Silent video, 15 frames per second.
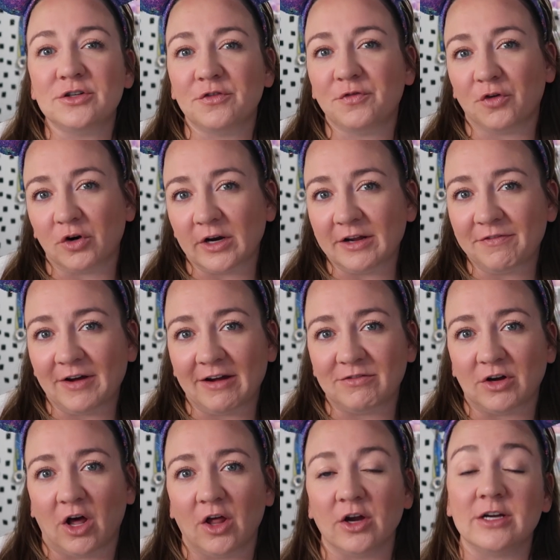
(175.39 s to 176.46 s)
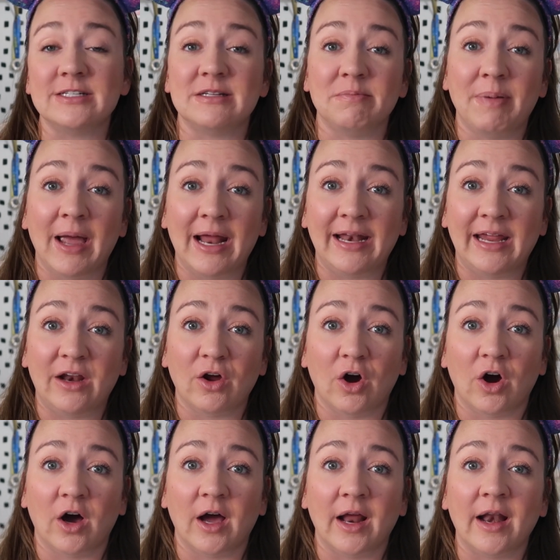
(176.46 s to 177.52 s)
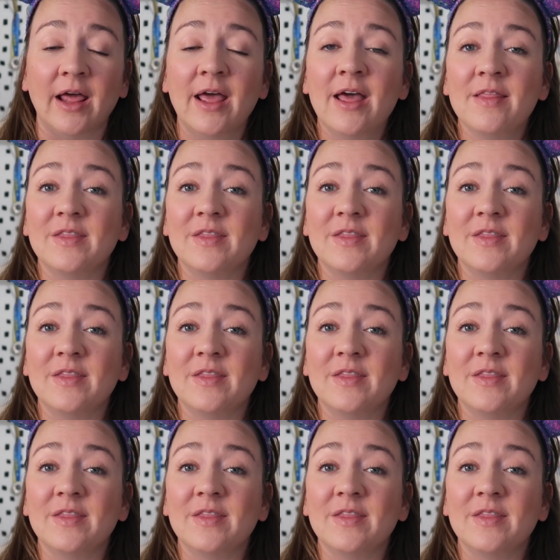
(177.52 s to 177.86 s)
to $45 depending on